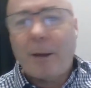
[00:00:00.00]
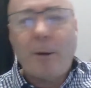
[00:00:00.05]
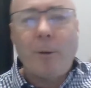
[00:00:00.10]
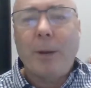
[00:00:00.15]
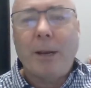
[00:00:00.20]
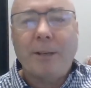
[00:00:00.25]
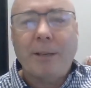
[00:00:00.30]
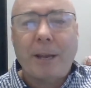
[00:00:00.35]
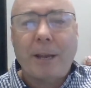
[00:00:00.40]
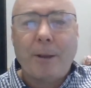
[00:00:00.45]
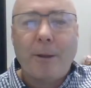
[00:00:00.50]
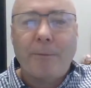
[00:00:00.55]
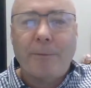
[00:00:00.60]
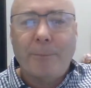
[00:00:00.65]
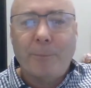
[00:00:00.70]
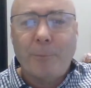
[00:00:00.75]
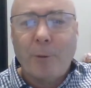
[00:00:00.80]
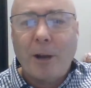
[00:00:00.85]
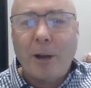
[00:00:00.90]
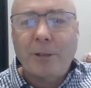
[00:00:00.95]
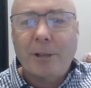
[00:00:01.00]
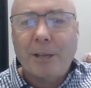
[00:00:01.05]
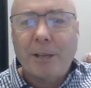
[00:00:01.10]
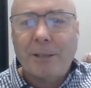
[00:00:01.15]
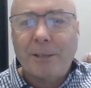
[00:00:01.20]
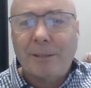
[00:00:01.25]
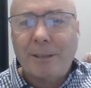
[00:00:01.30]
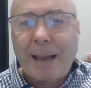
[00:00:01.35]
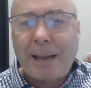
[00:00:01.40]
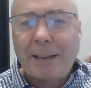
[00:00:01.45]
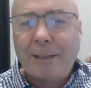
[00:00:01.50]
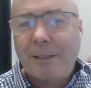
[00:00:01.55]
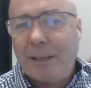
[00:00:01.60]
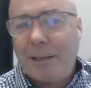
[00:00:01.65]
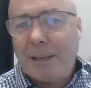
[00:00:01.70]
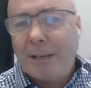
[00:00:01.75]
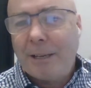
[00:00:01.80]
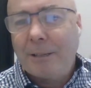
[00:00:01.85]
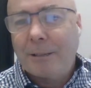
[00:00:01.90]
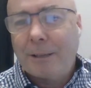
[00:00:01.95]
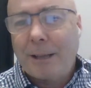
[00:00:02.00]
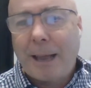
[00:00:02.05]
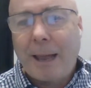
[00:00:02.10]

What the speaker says: oh, we're going to take over from ride shares and taxis,